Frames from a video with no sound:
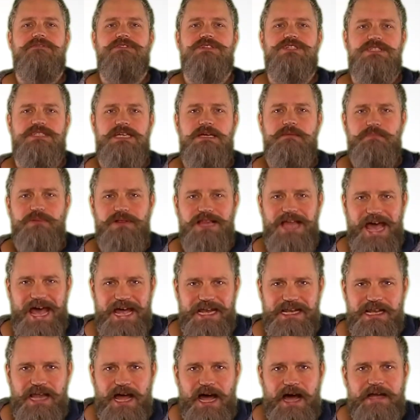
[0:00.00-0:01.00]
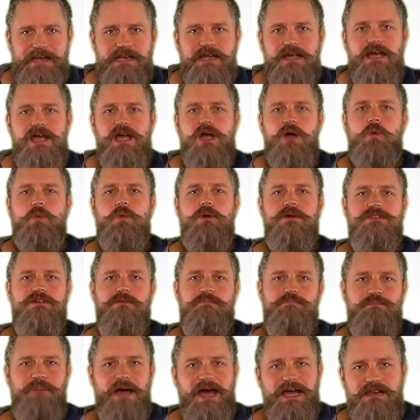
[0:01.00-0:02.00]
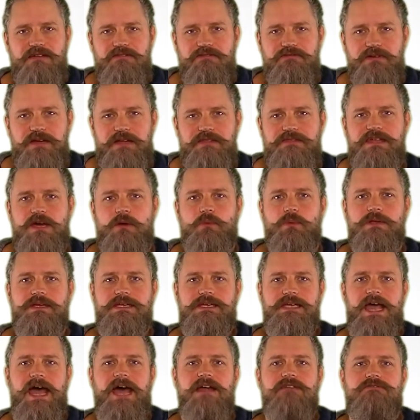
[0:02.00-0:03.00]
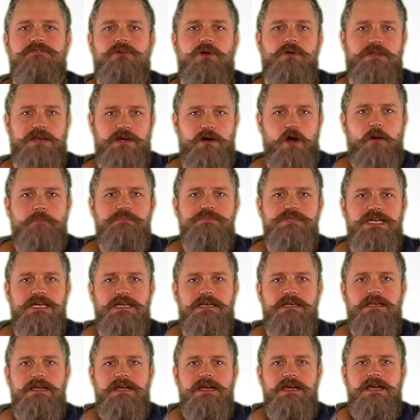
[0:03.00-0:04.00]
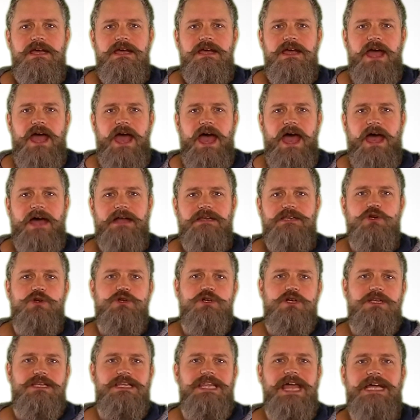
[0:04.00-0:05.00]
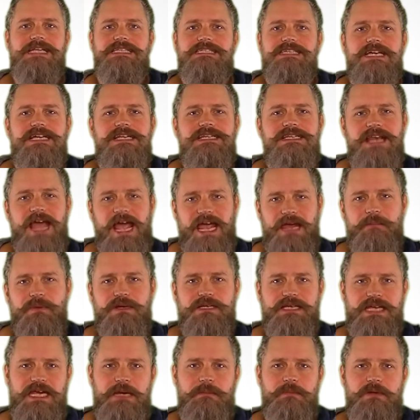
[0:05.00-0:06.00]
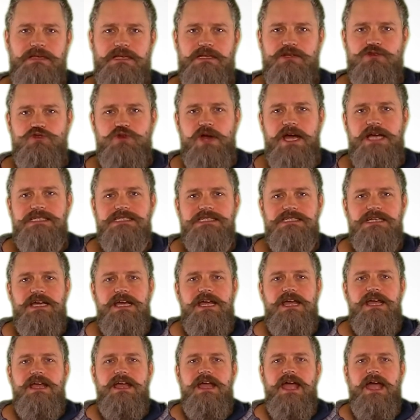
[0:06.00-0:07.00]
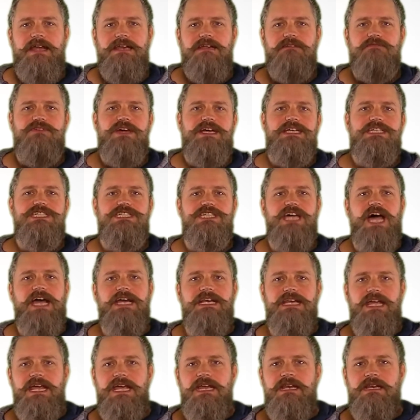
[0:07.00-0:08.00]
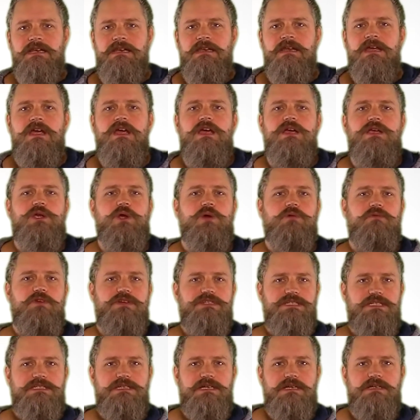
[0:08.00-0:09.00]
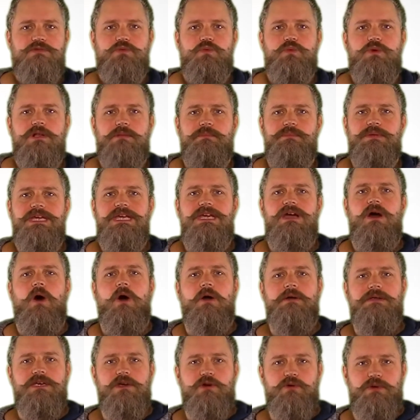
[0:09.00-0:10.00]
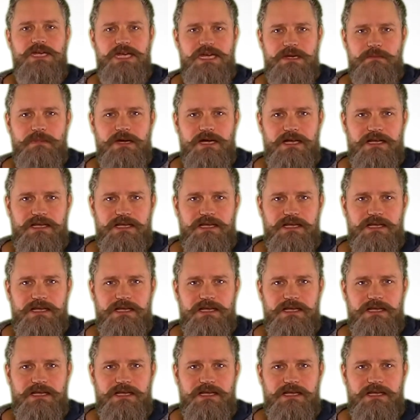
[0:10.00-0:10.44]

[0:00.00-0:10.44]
a simple headline with the benefit they will get for their opt-in, and you're collecting name and email address, and if they sign in, your visitors will be on your email